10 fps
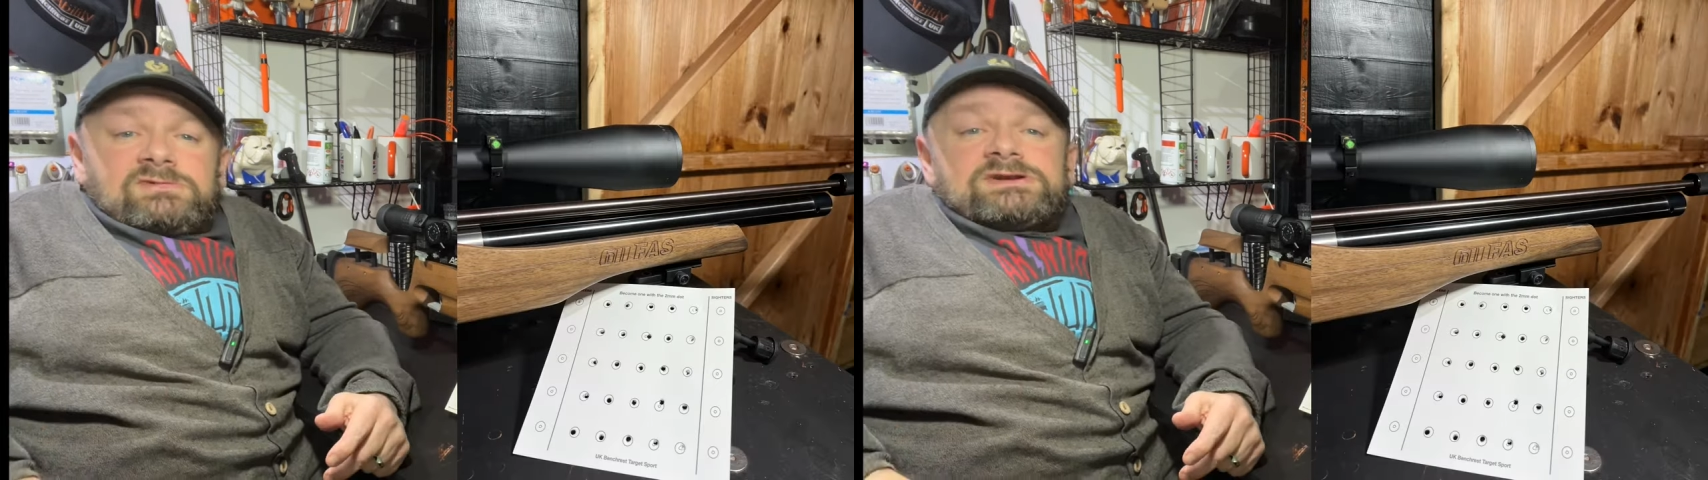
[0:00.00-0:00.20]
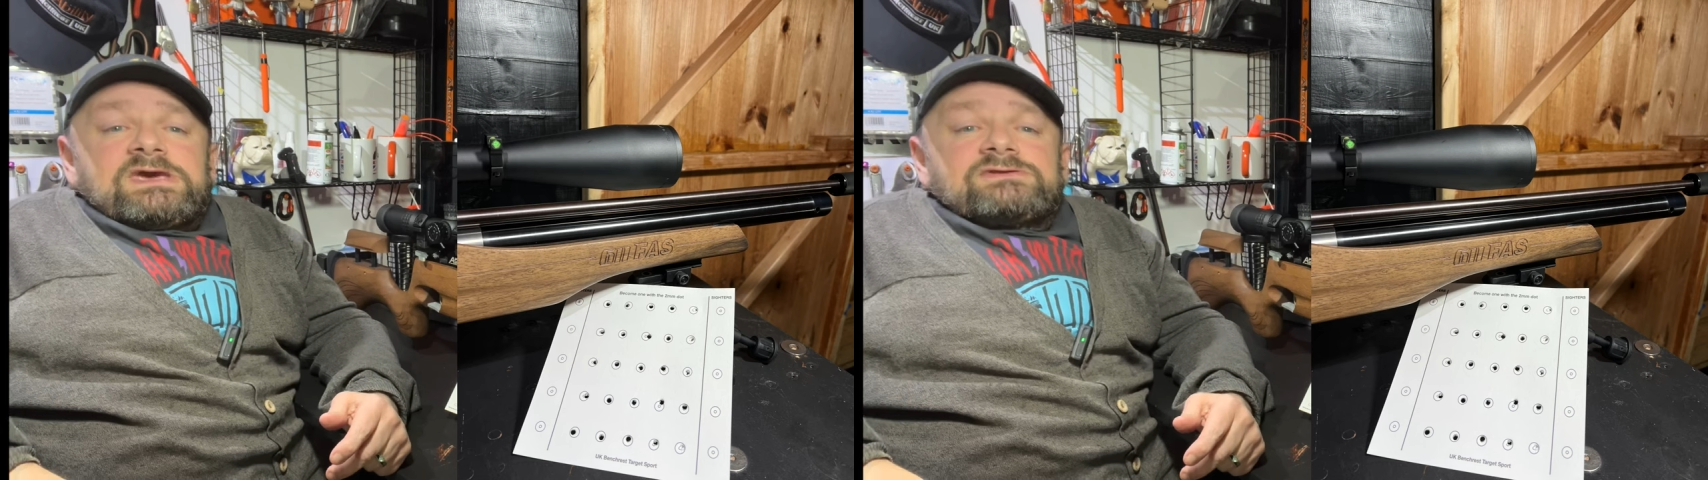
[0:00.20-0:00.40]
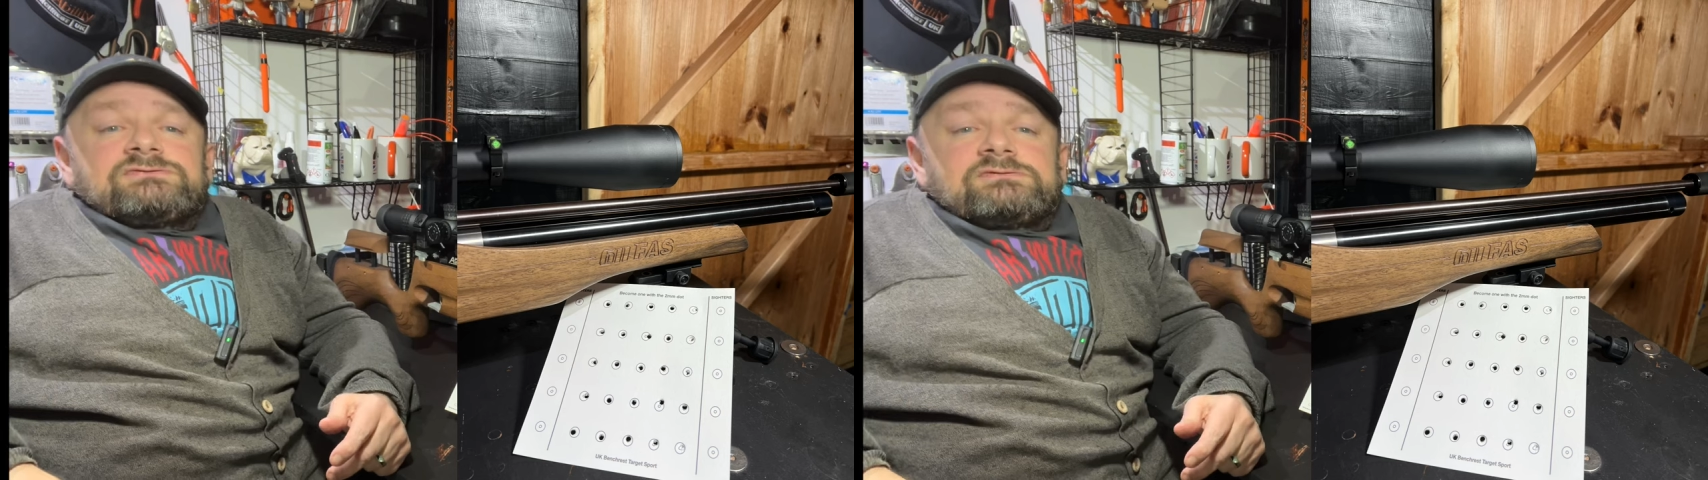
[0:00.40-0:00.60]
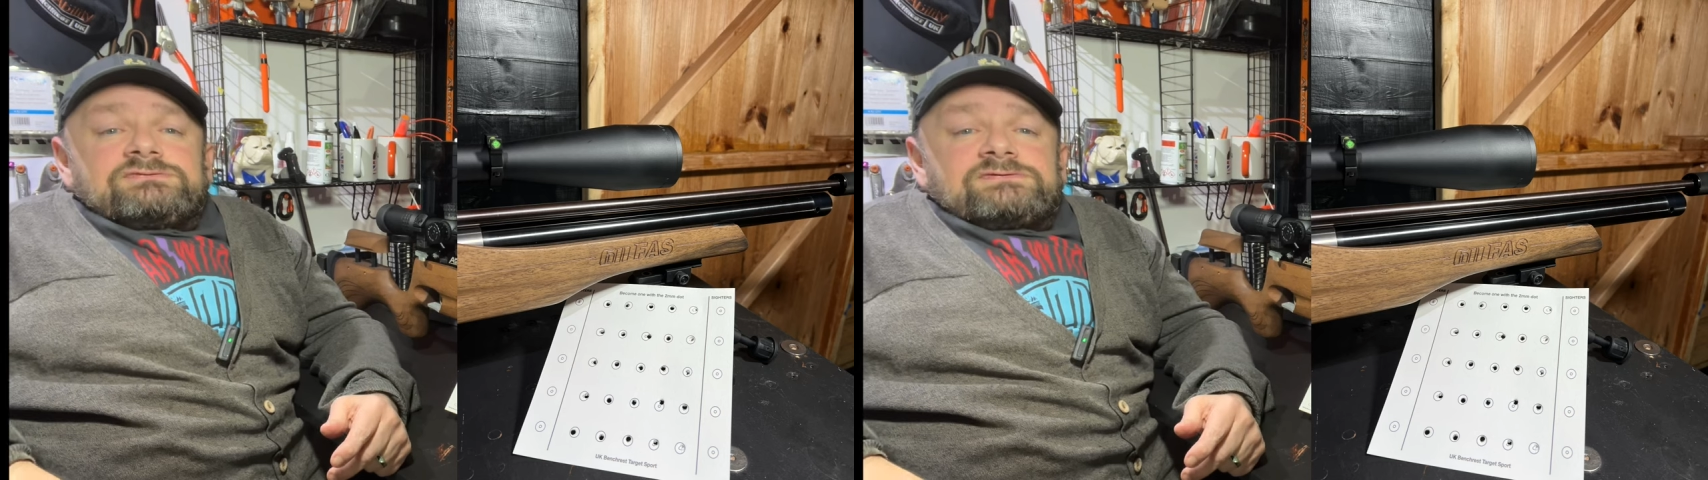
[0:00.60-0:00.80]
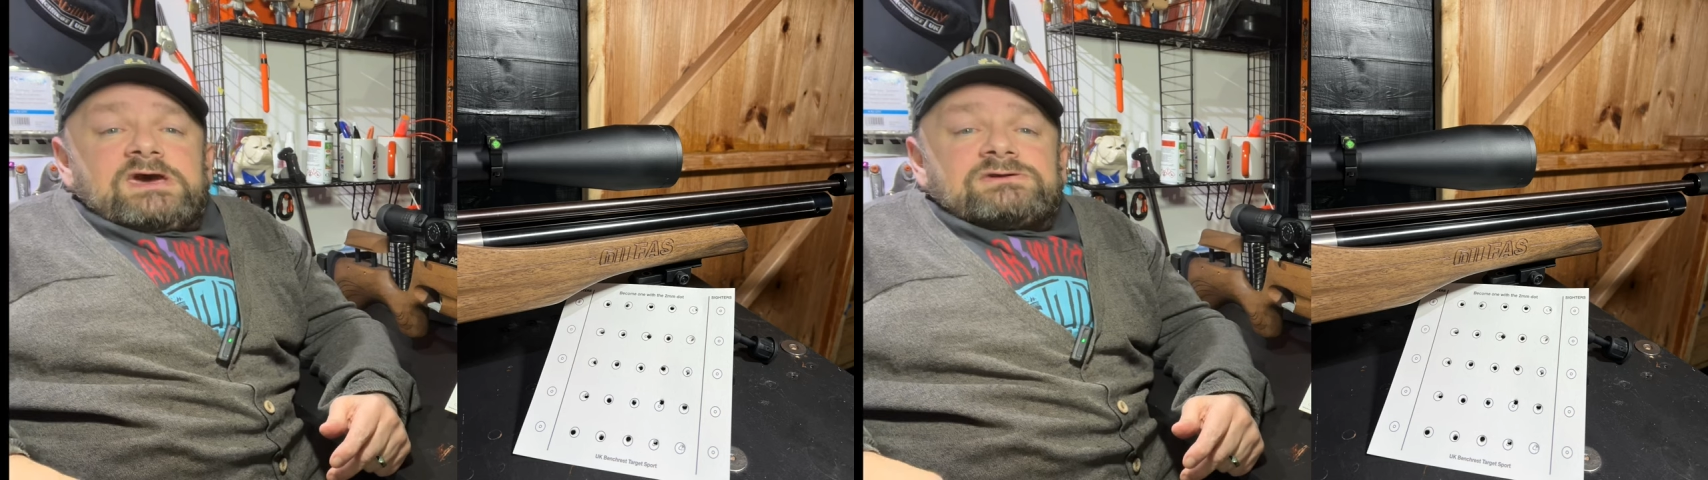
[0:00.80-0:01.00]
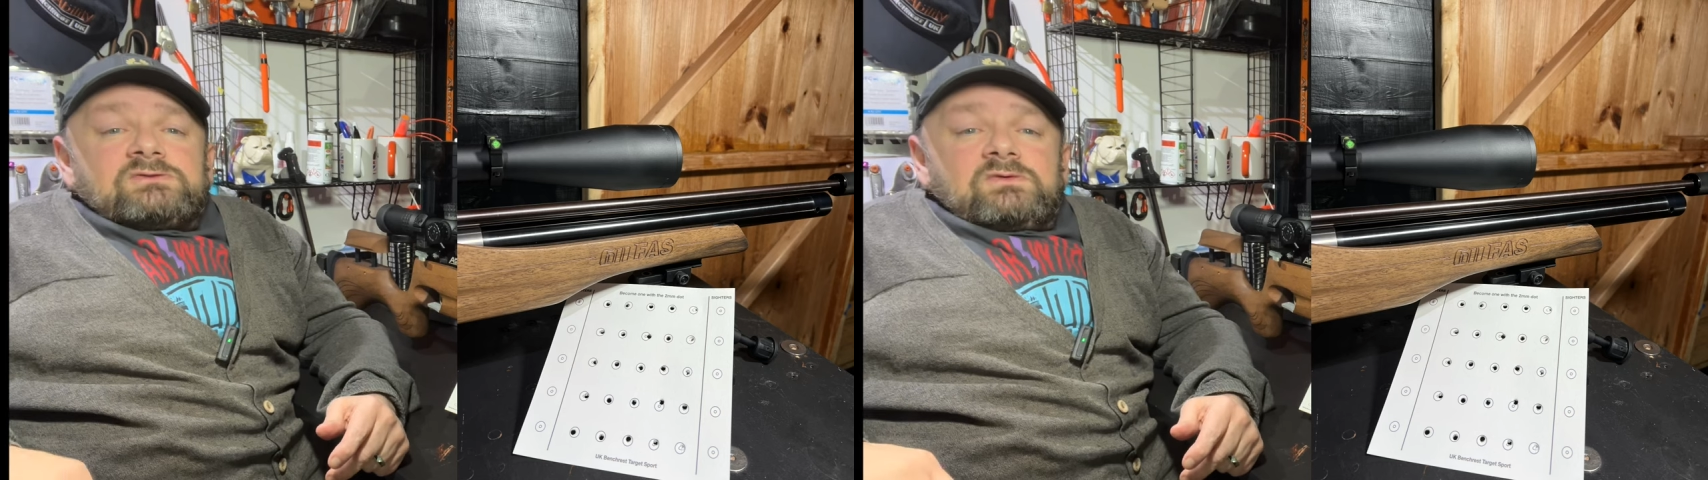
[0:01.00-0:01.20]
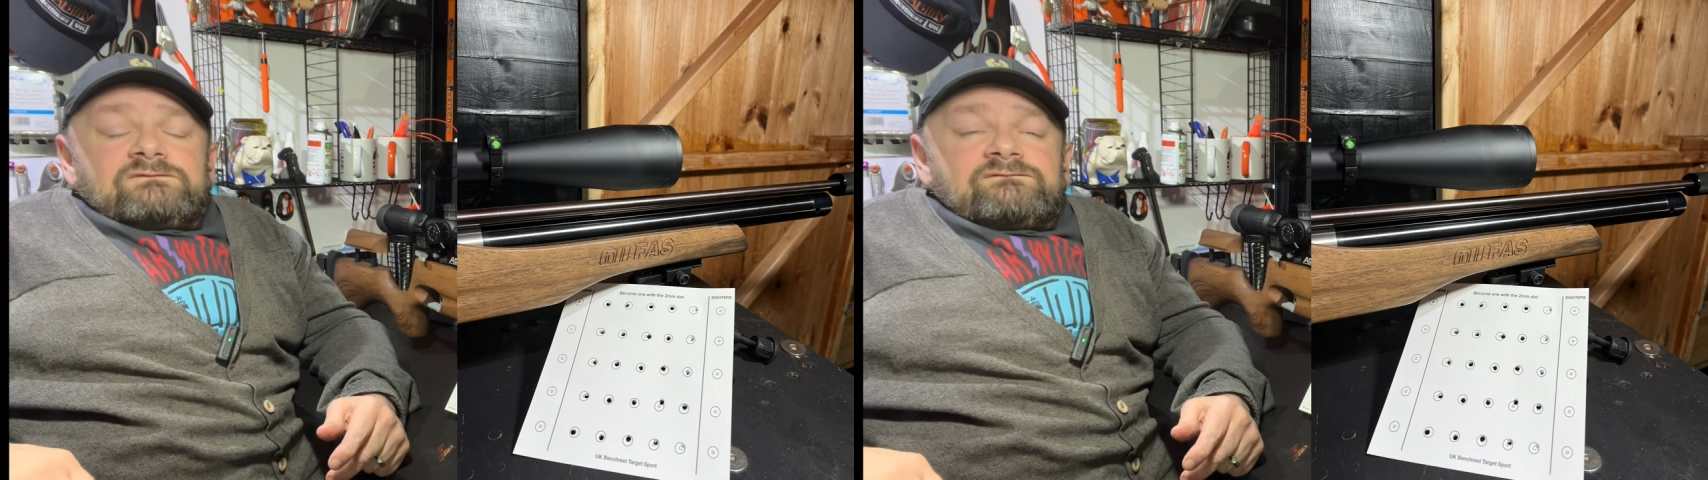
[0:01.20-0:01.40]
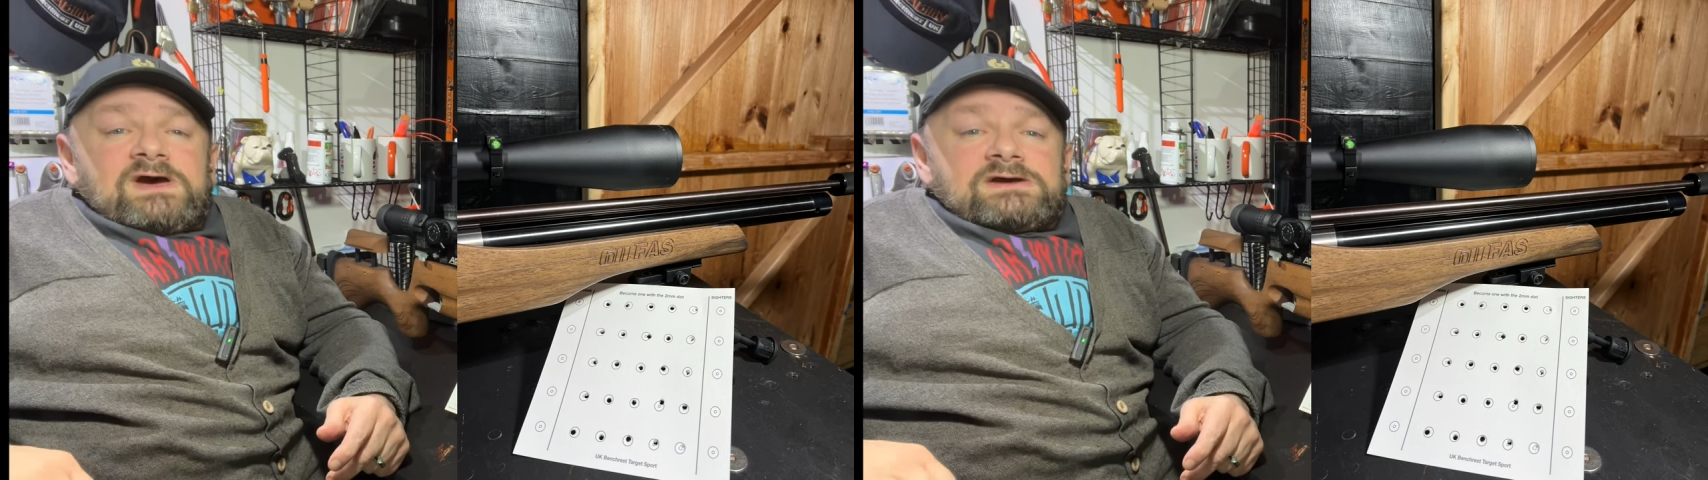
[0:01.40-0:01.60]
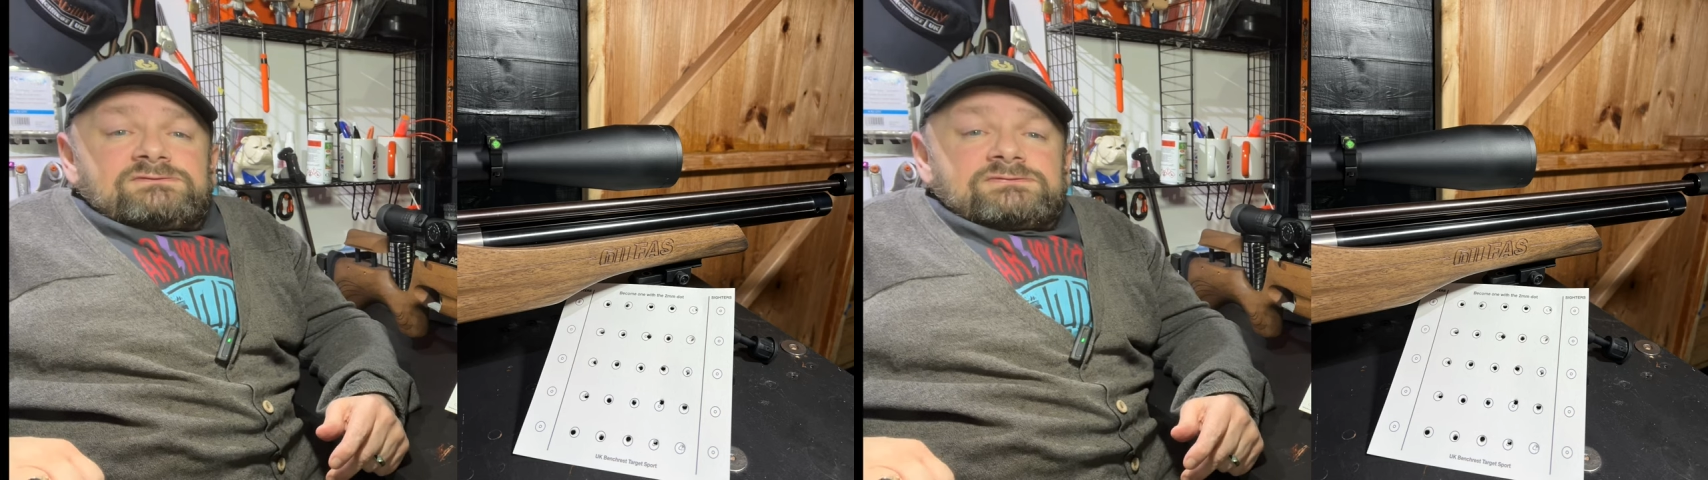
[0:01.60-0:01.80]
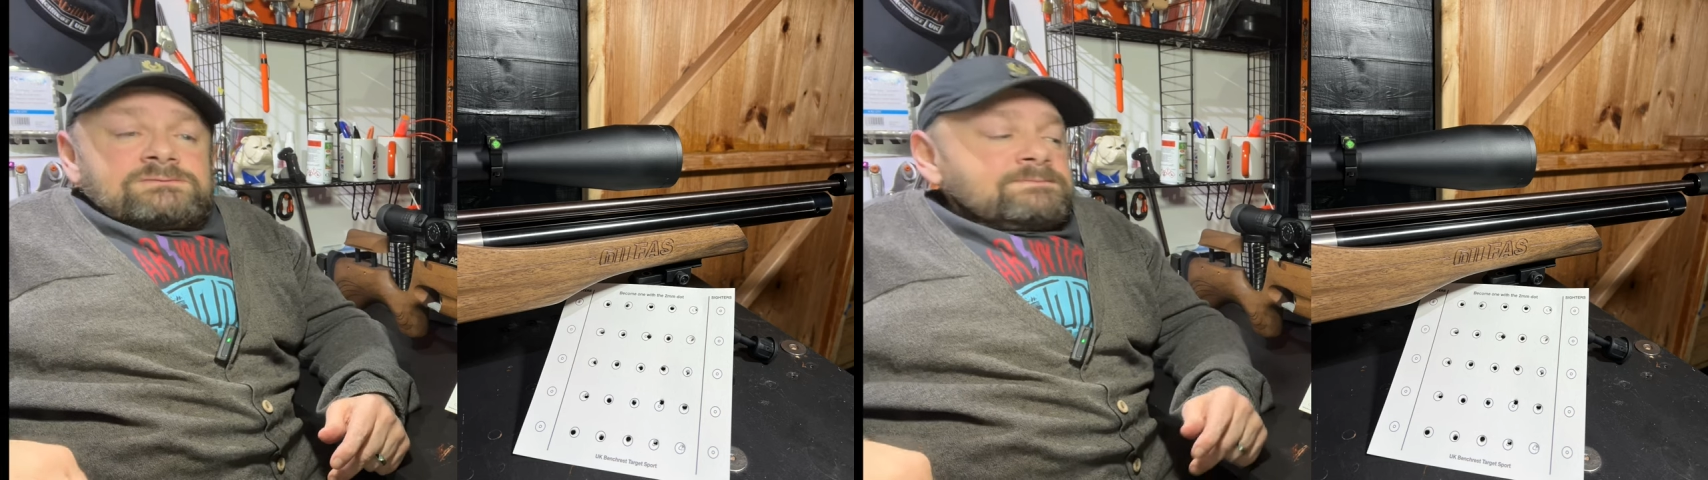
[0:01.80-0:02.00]
many Anschutz
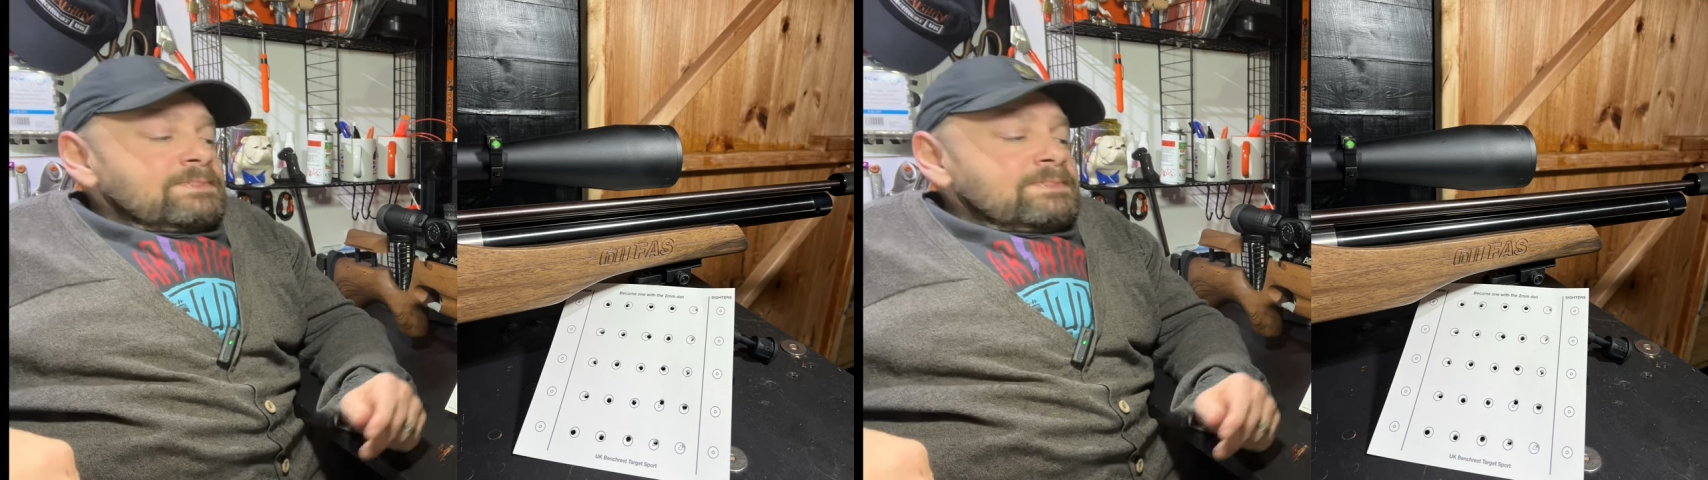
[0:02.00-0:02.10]
9015s.